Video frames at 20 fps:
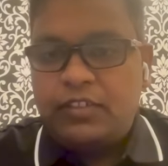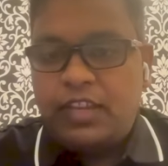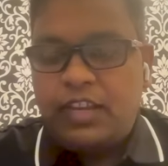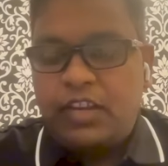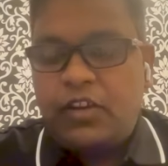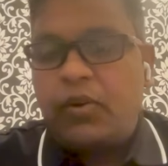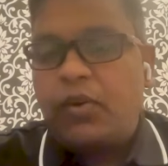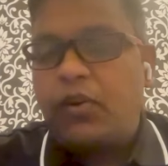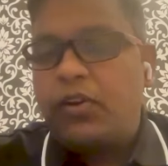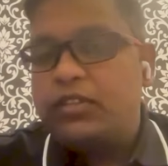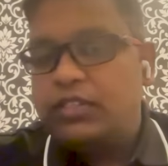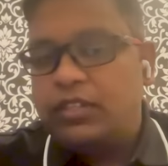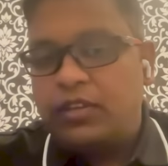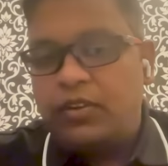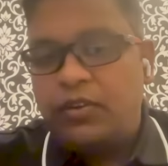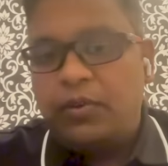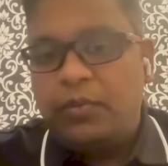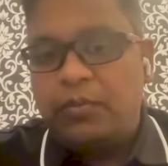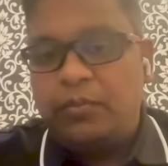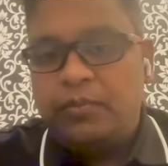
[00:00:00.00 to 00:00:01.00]
across the
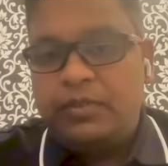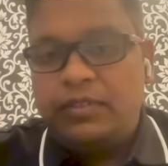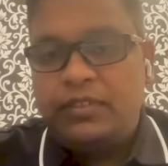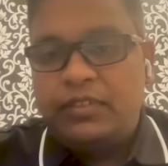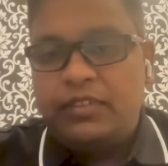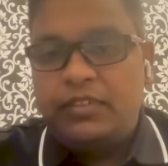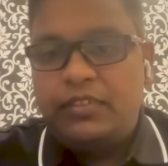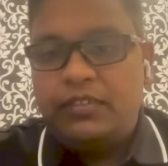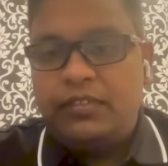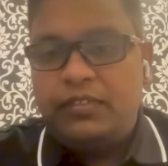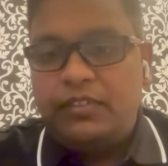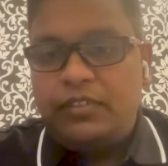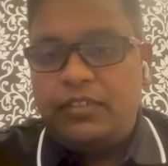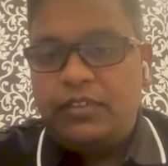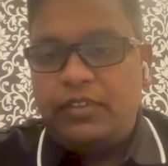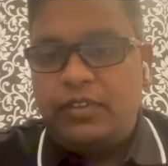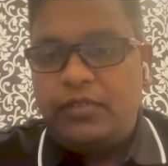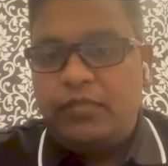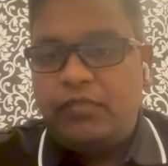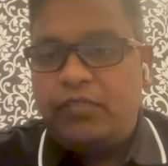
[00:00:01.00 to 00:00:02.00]
globe
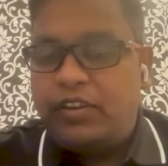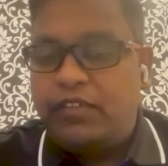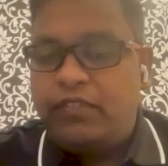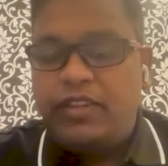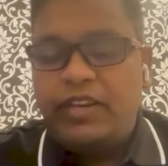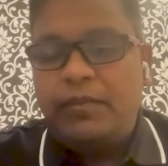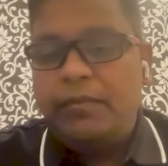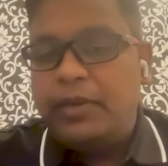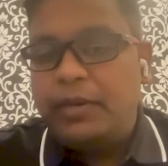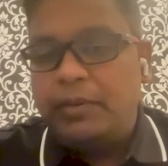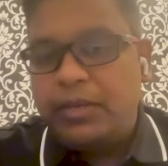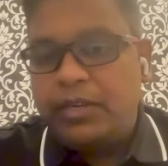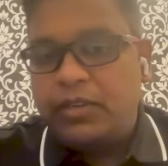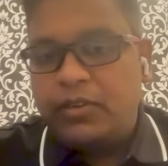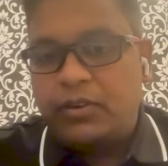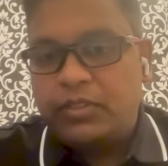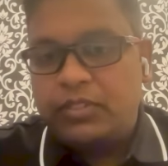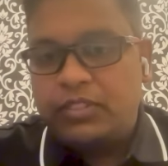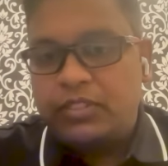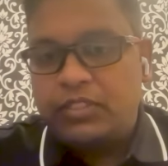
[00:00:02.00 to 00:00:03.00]
for a very minimal
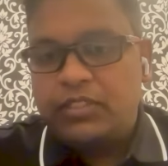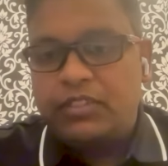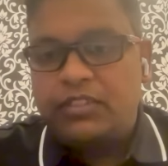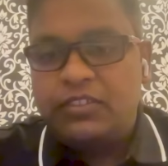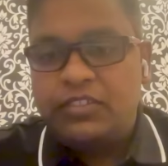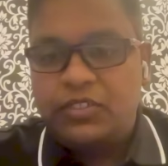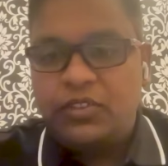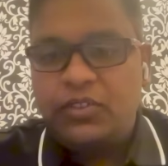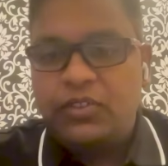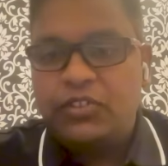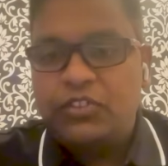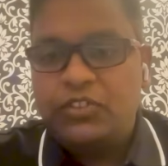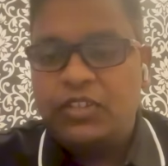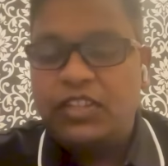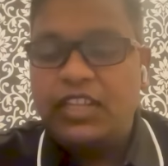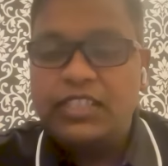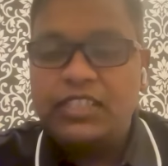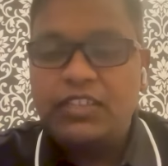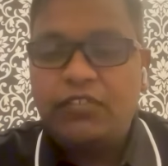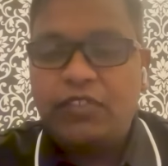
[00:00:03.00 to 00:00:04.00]
cost. So
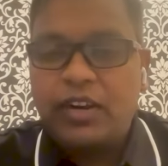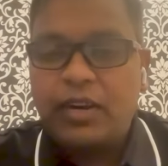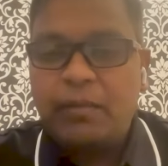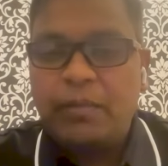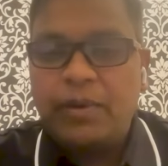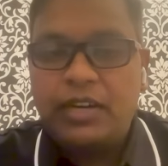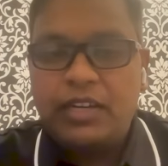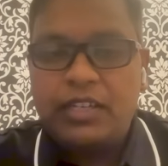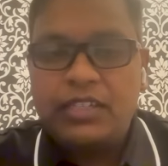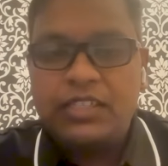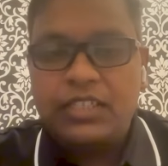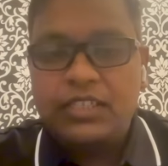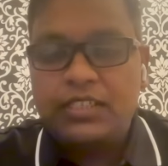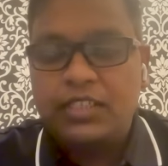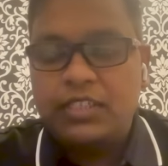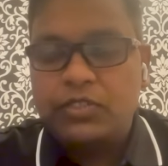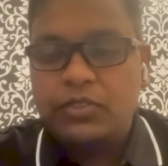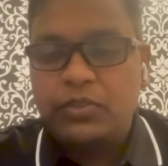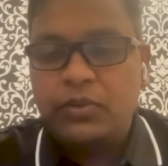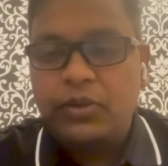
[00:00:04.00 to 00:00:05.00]
that's the fundamental change
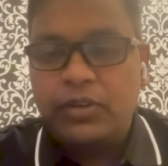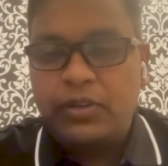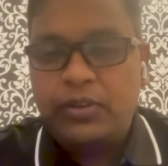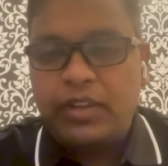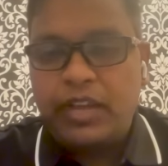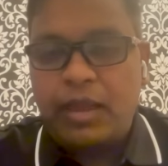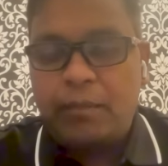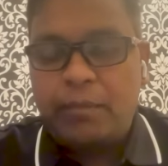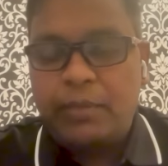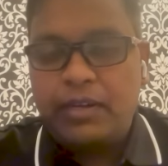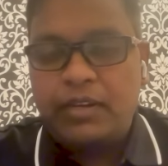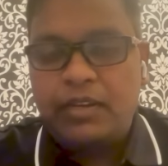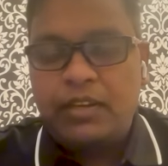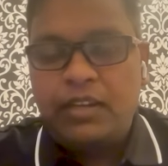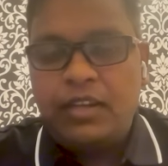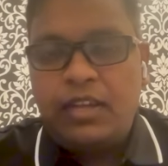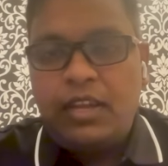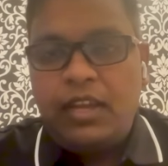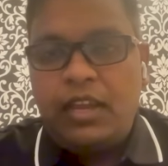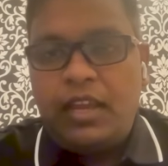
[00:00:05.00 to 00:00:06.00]
that's going to happen.
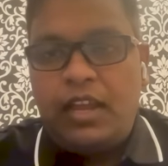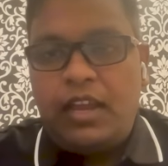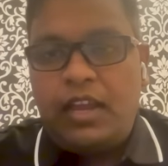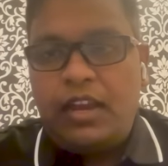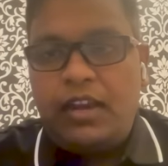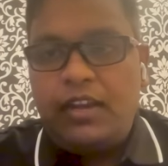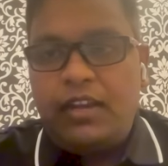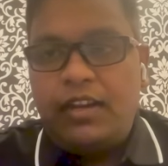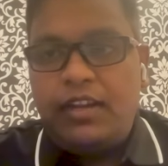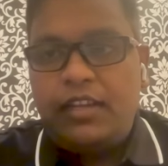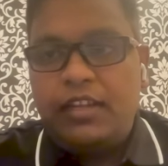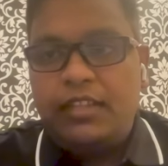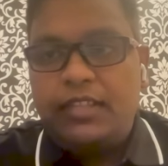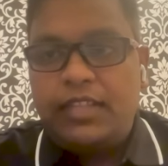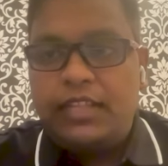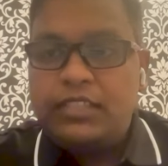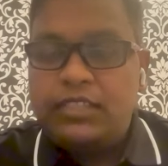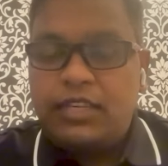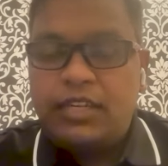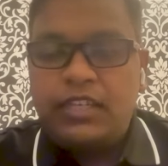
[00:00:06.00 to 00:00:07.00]
And
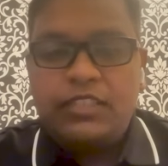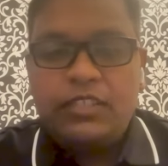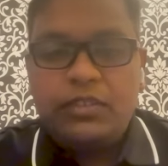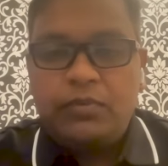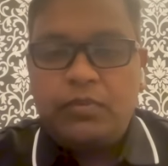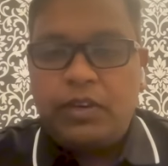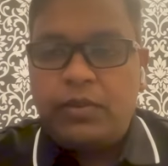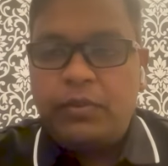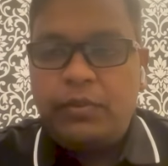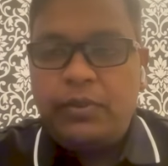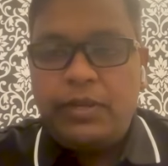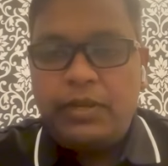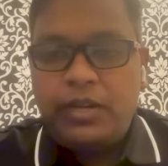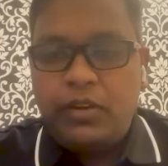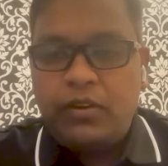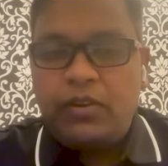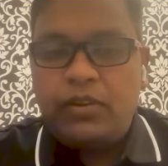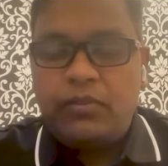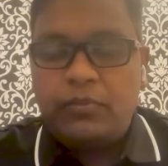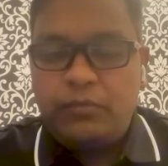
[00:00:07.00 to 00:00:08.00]
that's the reason why
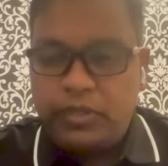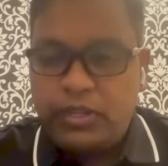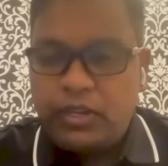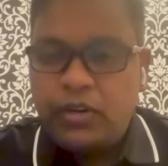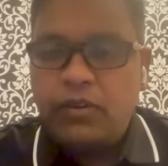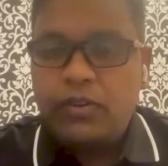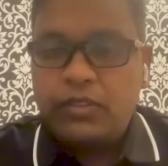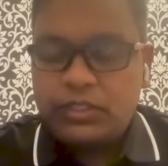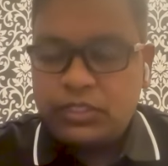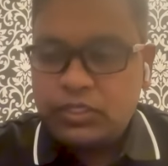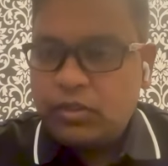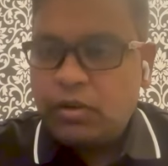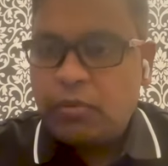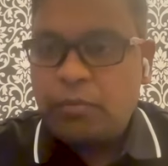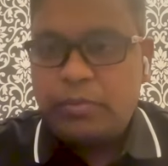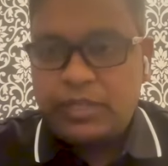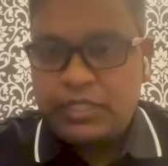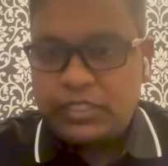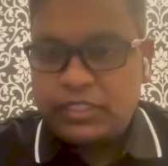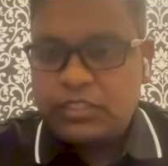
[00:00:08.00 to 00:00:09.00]
we are launching
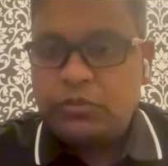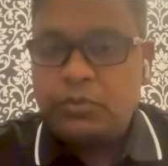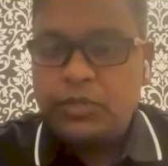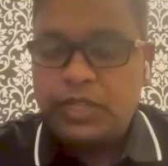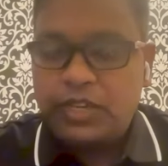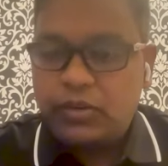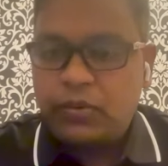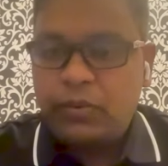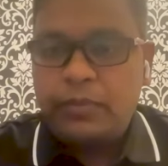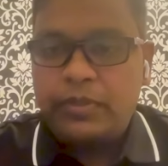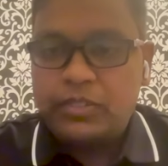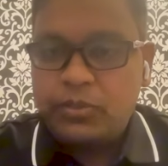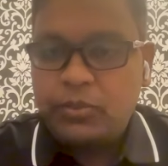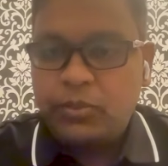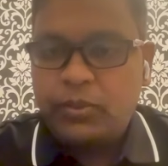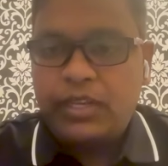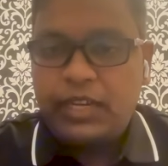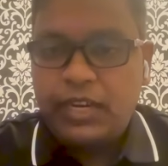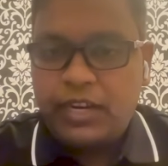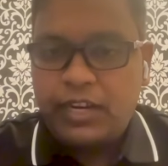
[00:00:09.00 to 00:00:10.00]
competitions. We are always
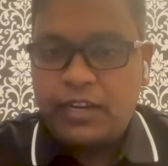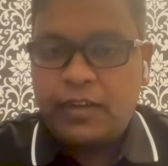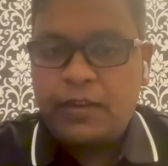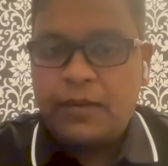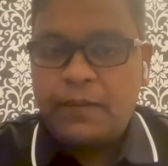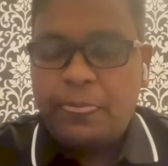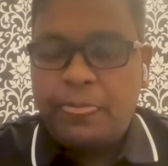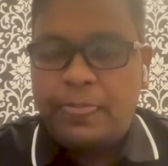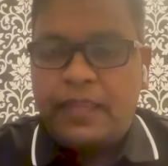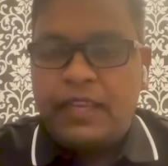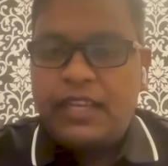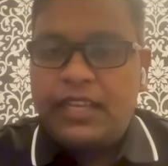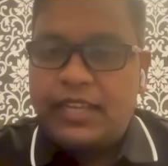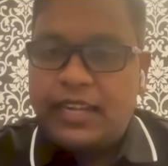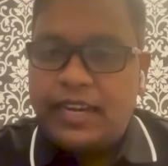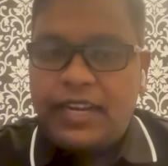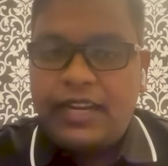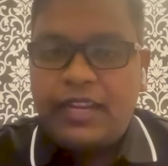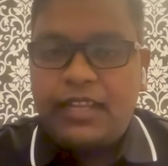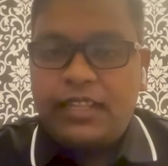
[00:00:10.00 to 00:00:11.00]
looking at
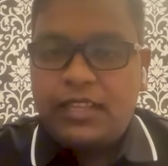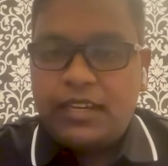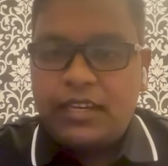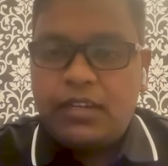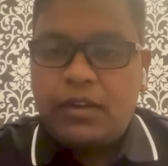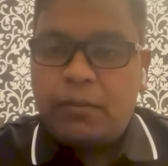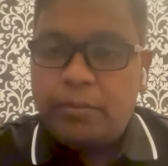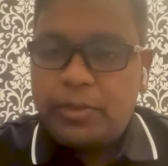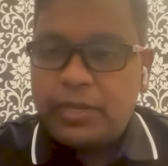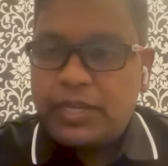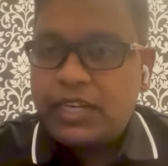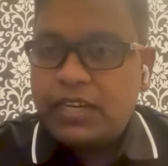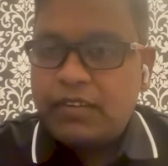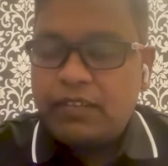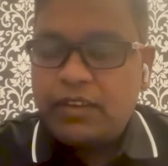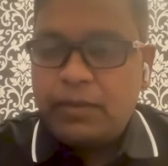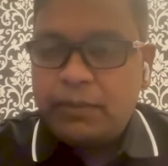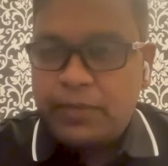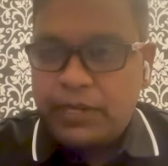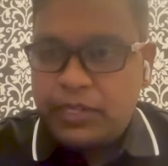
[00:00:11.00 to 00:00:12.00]
creating that
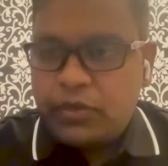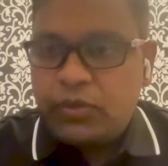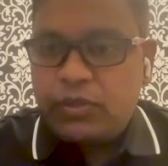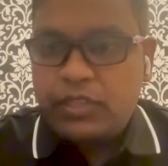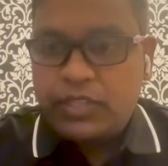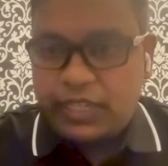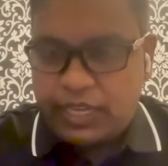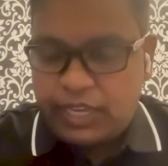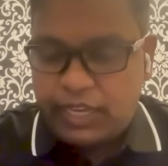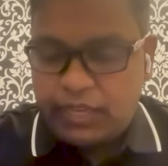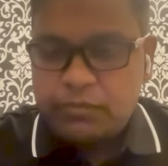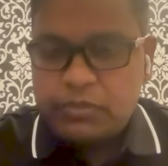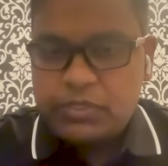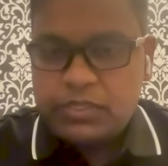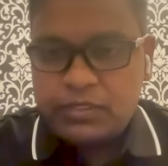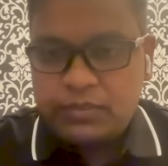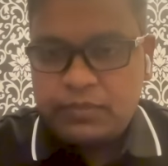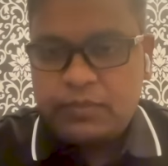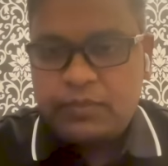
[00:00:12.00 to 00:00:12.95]
competitive element into the games